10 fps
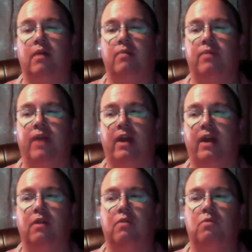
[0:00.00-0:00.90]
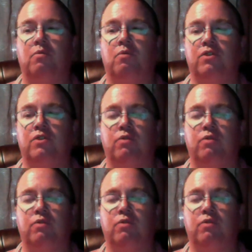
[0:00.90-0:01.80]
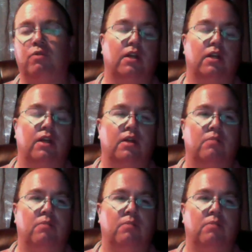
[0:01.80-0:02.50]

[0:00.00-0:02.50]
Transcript: That was a revelation